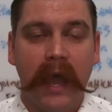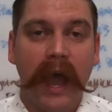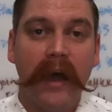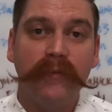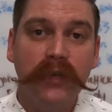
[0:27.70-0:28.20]

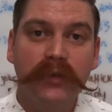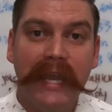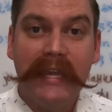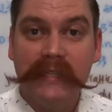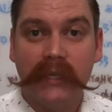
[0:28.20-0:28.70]
A few
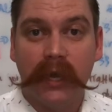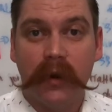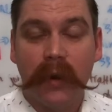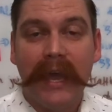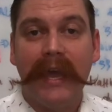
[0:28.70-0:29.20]
days
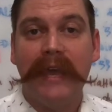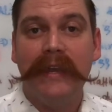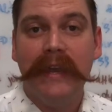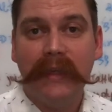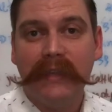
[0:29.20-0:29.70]
ago,
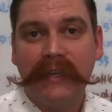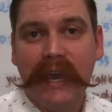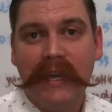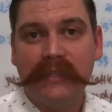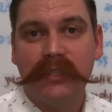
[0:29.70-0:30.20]
another
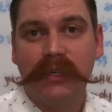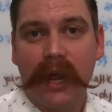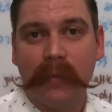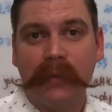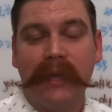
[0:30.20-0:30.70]
case
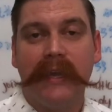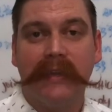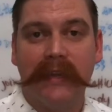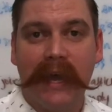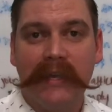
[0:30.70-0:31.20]
dropped
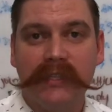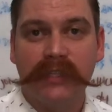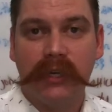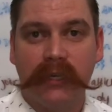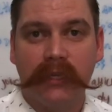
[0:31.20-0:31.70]
in the Ninth
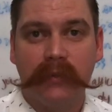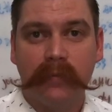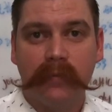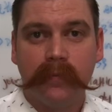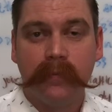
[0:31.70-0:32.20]

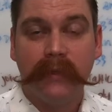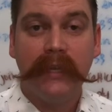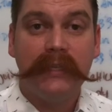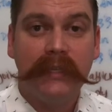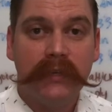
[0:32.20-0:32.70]
Circuit
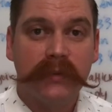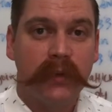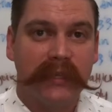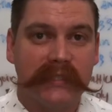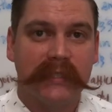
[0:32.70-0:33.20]
that deals
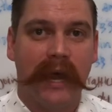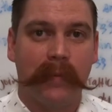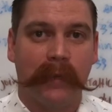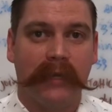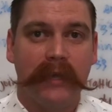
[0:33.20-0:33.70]
with this
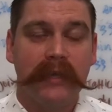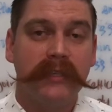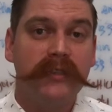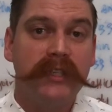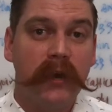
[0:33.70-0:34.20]
topic.
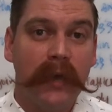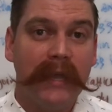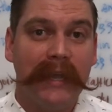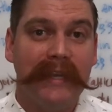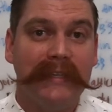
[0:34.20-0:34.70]
So let's go
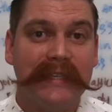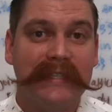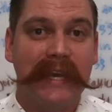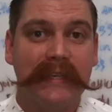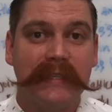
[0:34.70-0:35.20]
ahead and
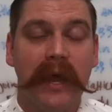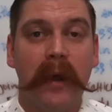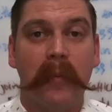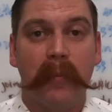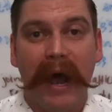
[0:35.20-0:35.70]
discuss
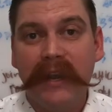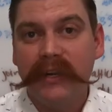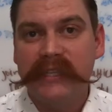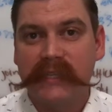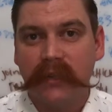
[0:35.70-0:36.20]

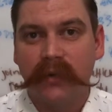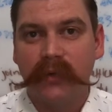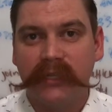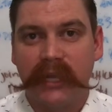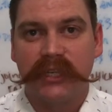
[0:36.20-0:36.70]
buyer-seller
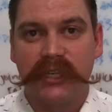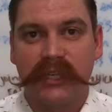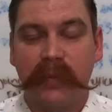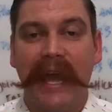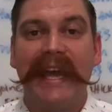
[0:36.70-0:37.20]

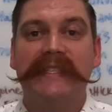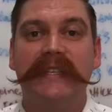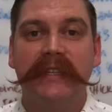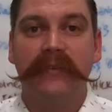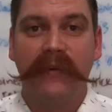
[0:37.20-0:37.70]
relationship as
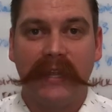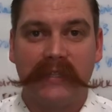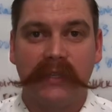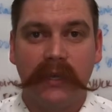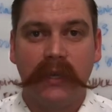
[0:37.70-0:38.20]
a
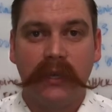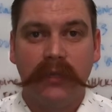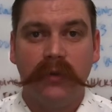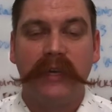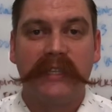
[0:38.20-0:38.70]
defense
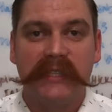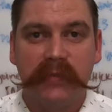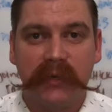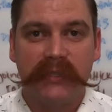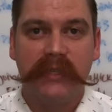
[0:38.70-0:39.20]
to
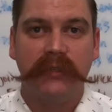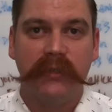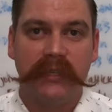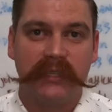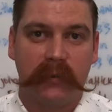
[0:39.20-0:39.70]
conspiracy to
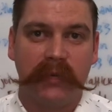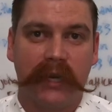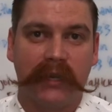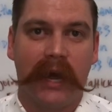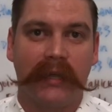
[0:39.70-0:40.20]
distribute
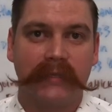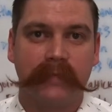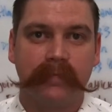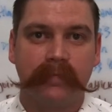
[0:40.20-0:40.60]
narcotics.